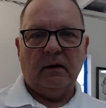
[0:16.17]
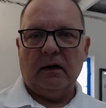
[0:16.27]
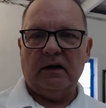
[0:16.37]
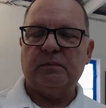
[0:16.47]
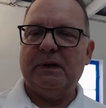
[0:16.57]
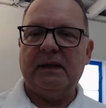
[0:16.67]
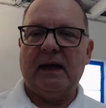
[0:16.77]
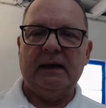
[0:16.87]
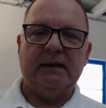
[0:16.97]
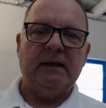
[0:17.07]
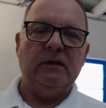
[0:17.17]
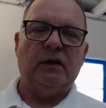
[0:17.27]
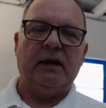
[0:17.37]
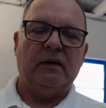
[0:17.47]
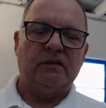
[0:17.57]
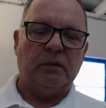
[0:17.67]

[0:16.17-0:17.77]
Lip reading: hospitality, you can